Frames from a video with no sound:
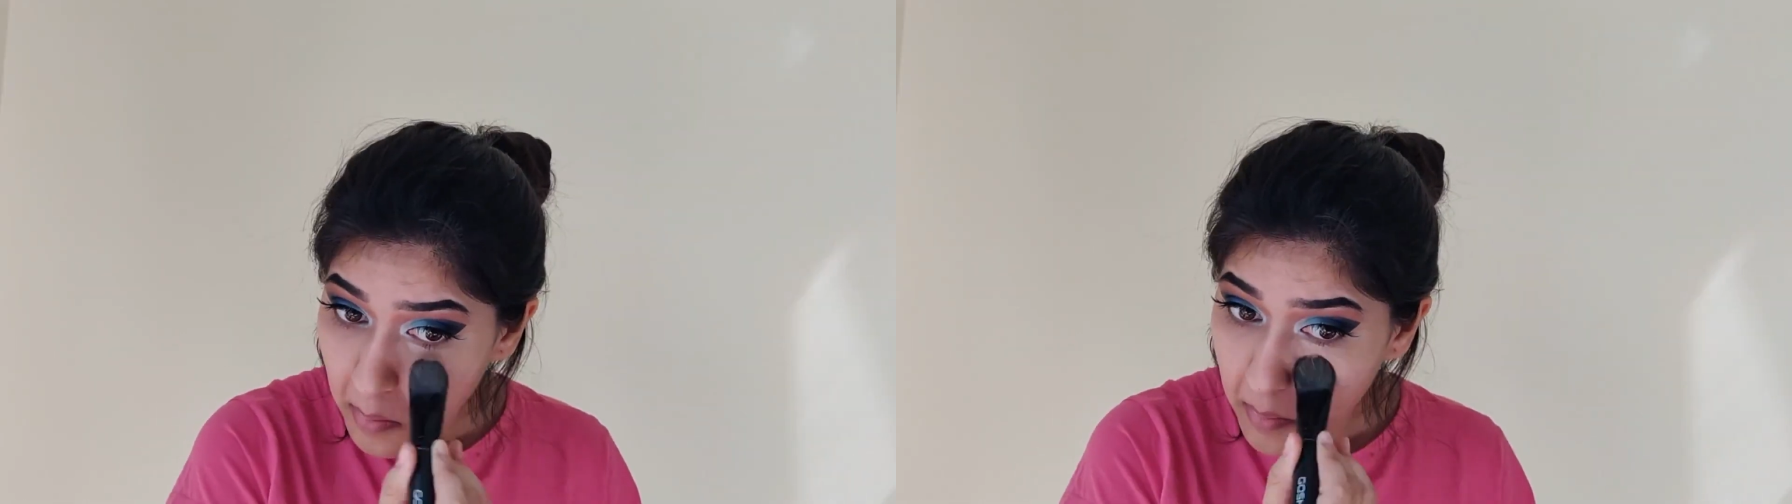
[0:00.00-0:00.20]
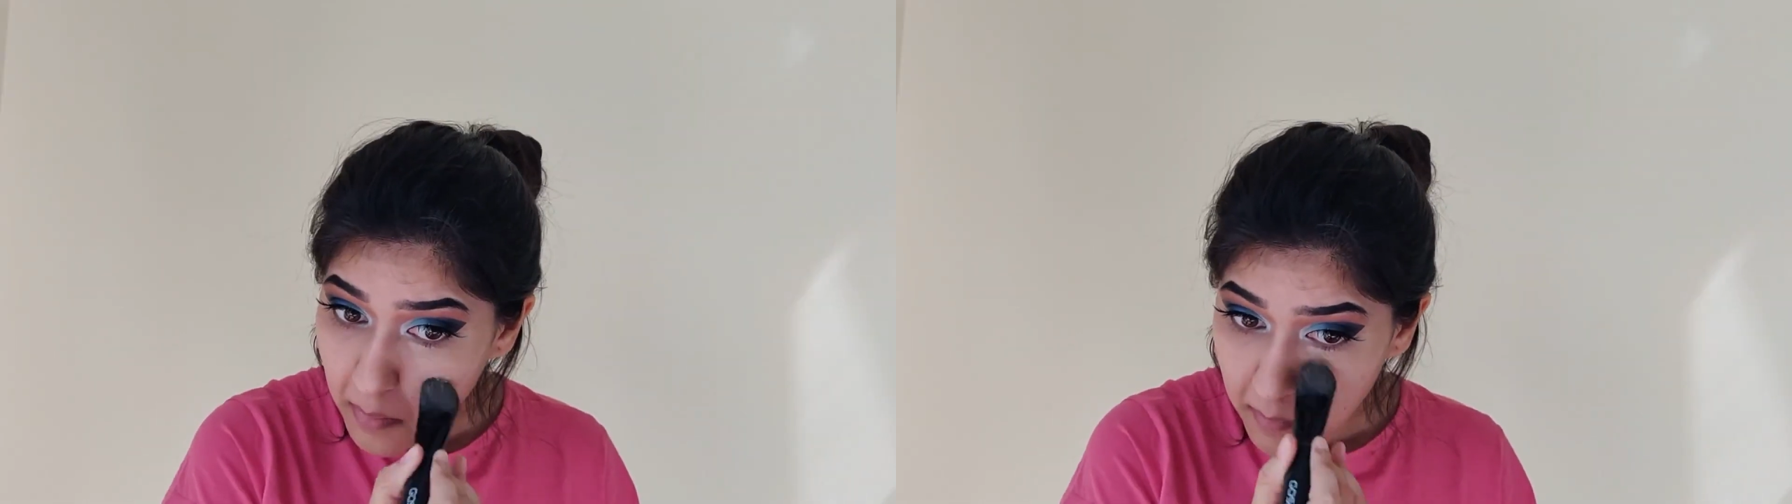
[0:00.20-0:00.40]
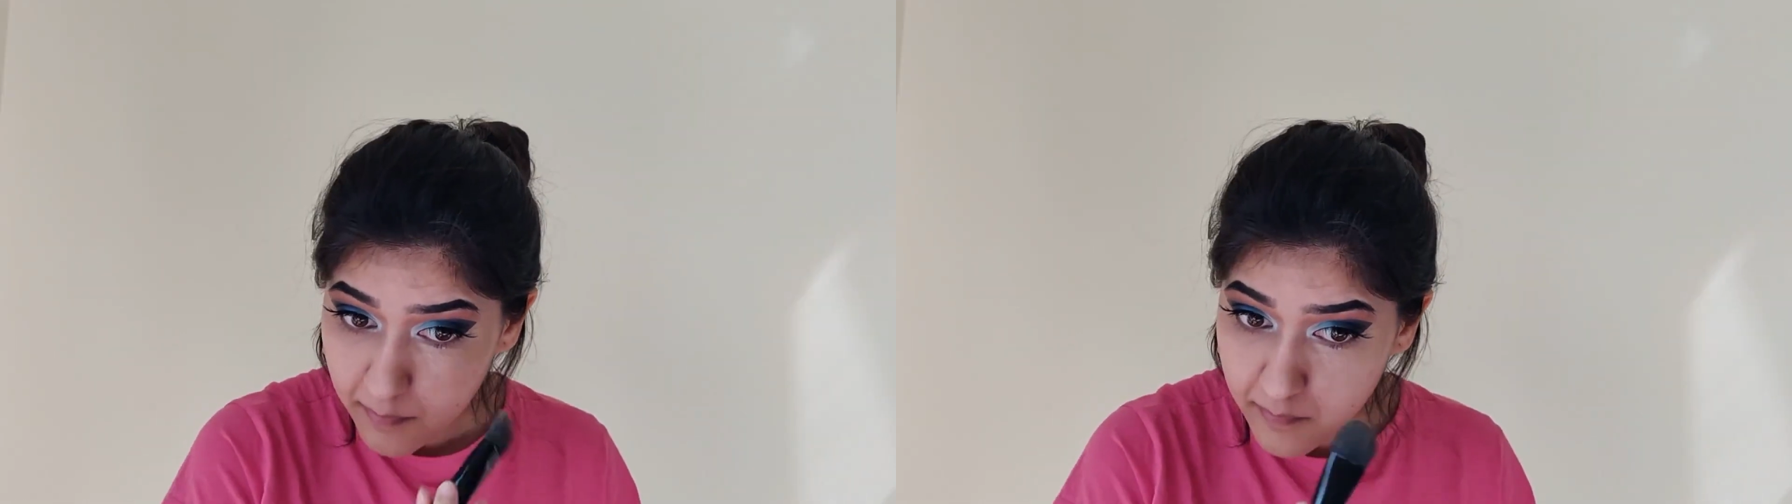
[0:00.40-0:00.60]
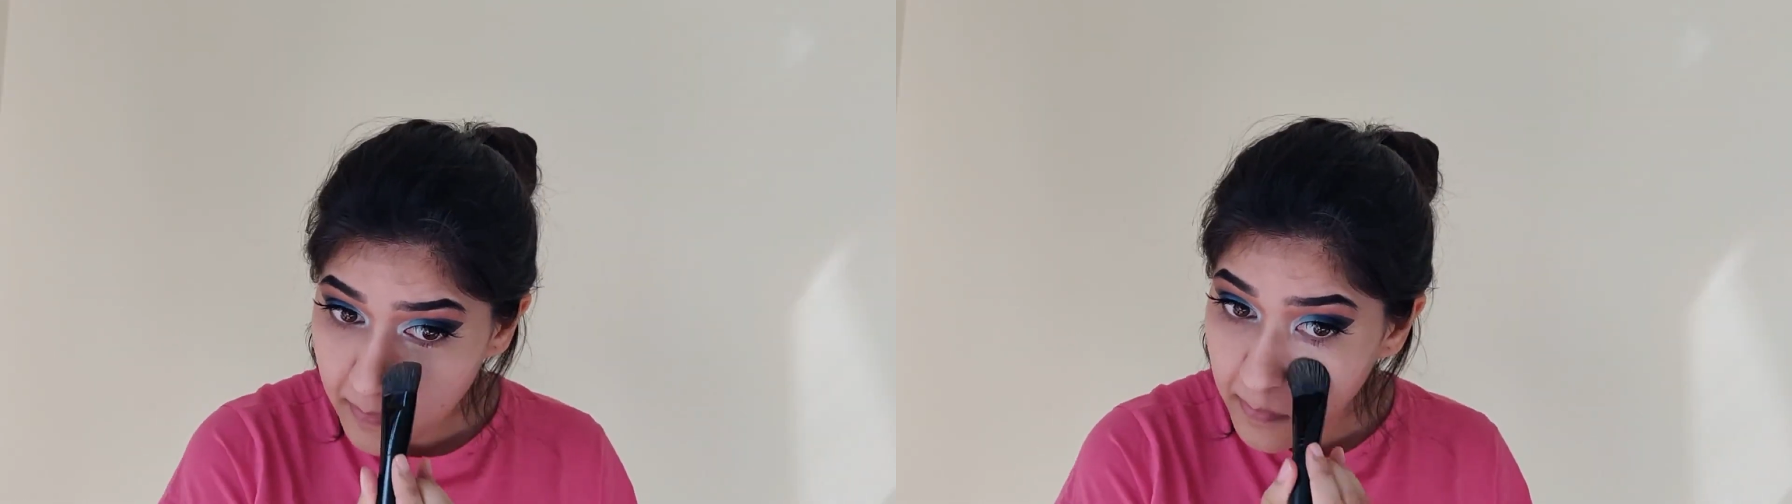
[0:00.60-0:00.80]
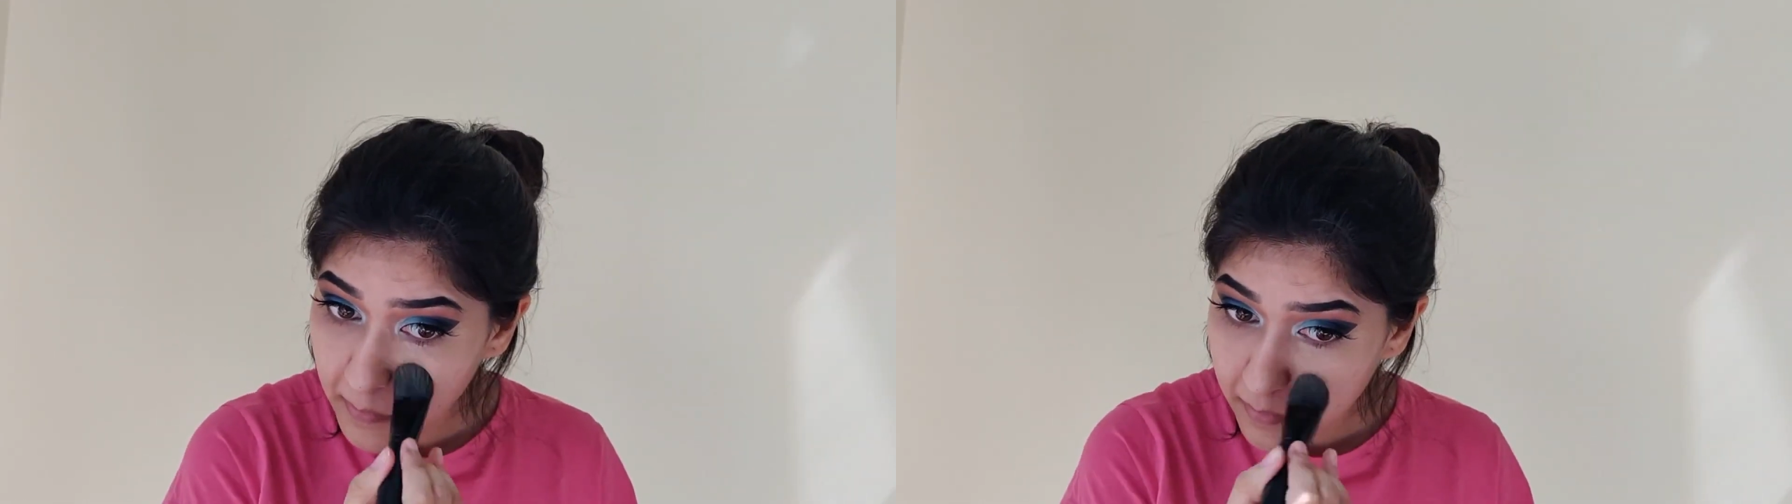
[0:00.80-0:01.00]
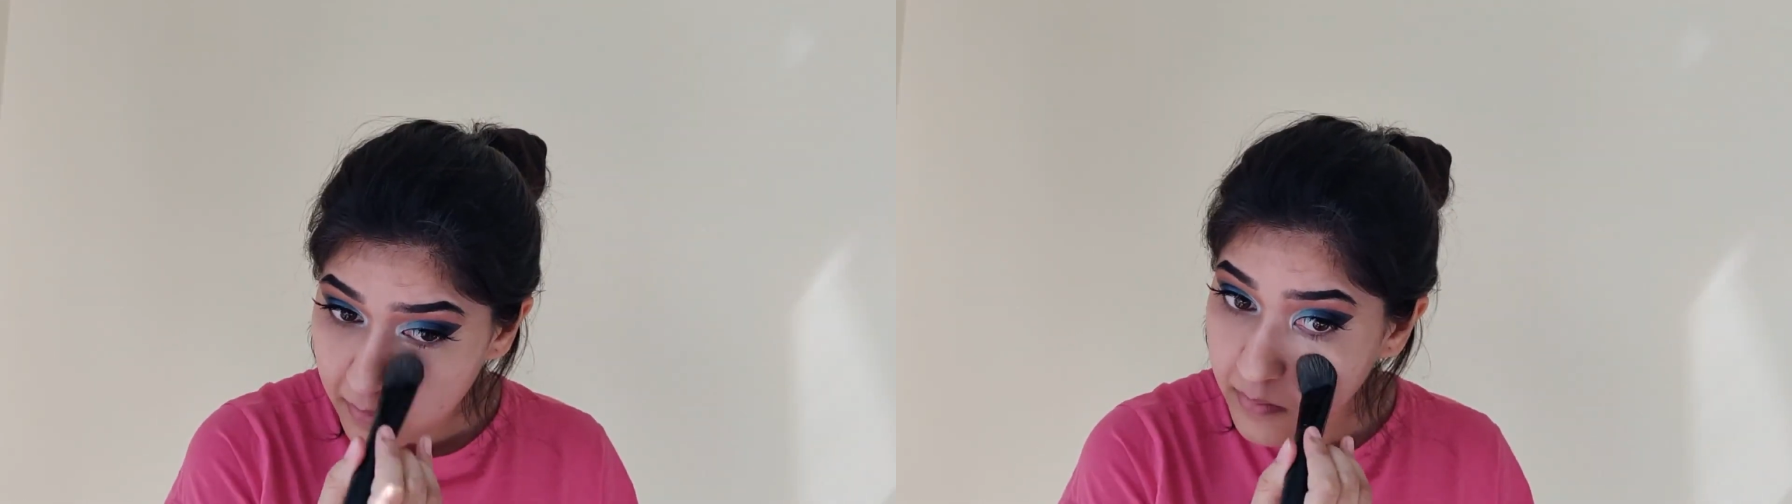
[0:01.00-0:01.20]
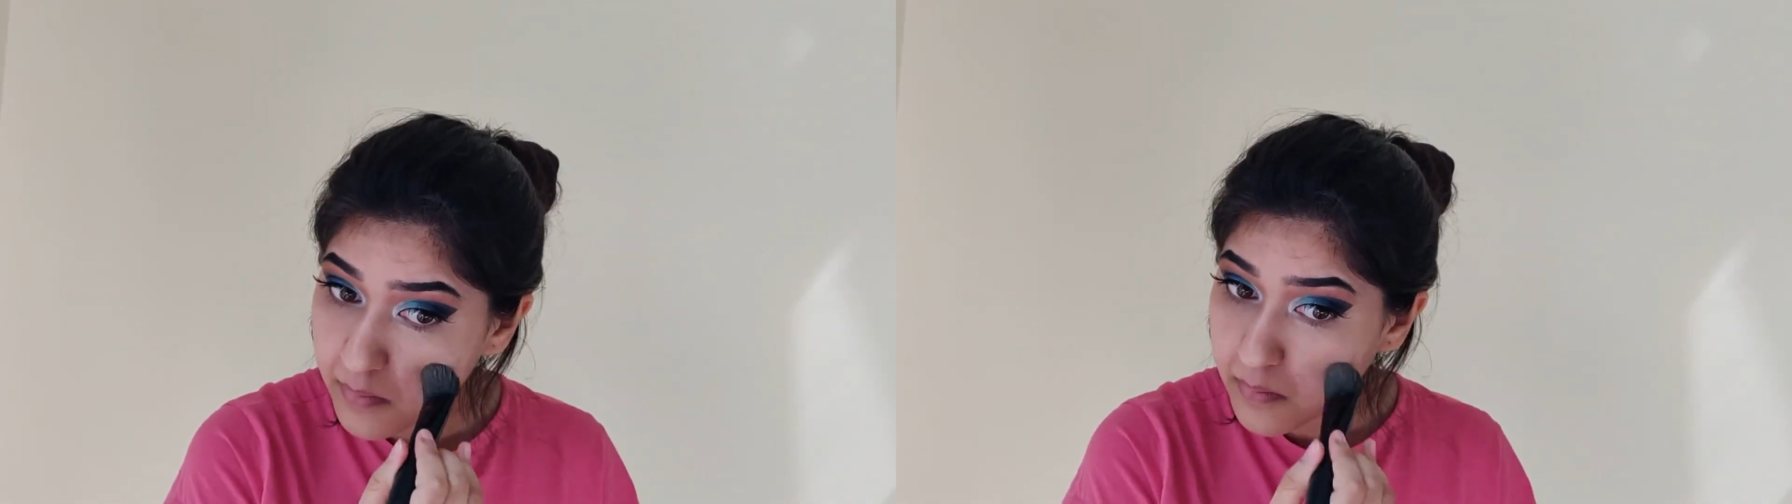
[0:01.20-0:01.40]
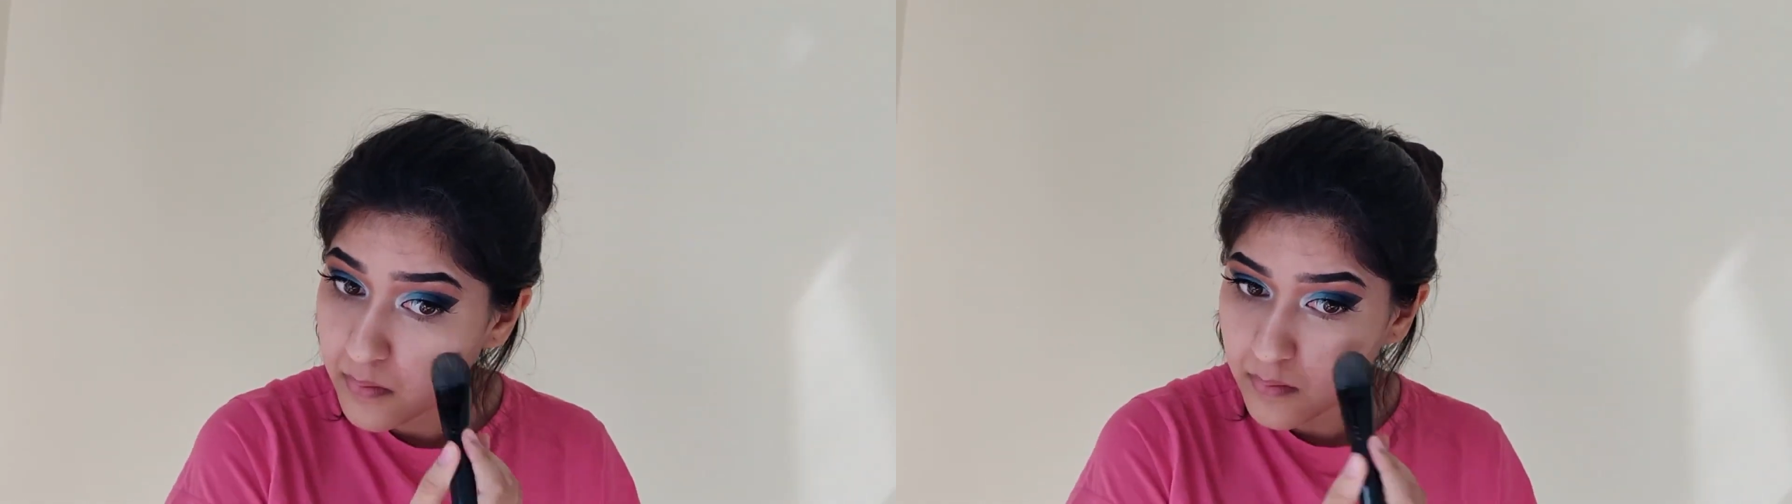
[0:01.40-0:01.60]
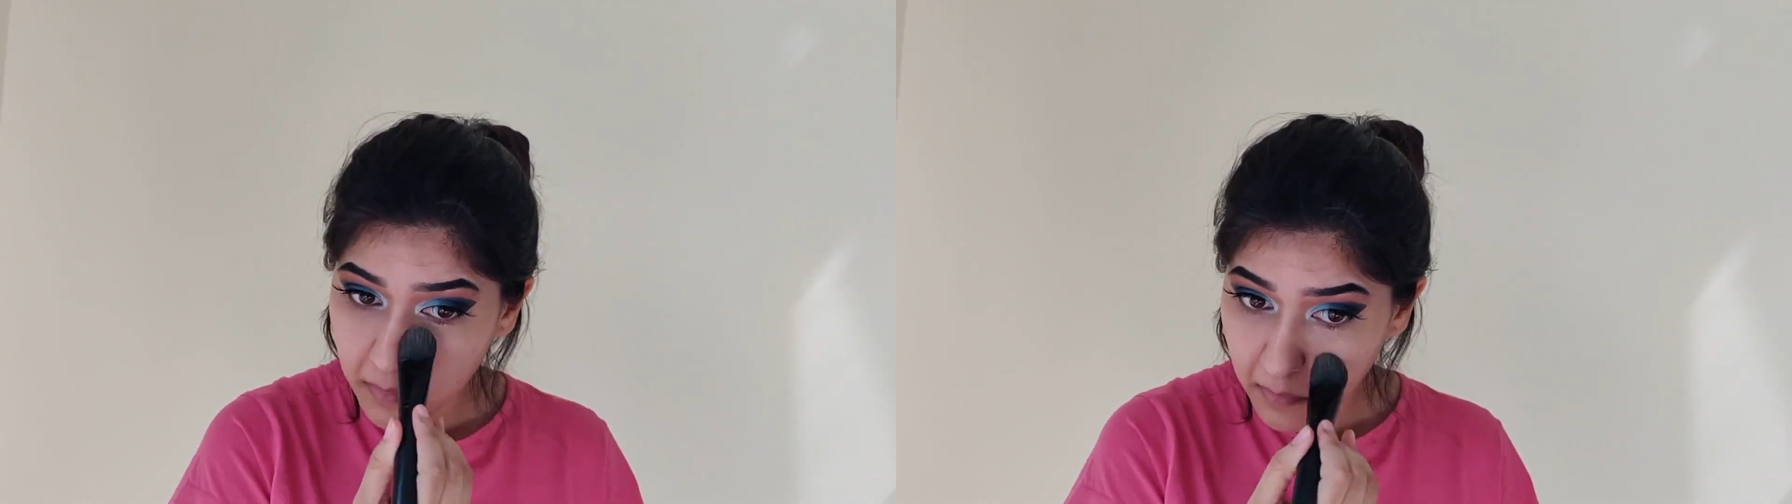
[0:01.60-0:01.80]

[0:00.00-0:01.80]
Mix foundation, which is, by the way,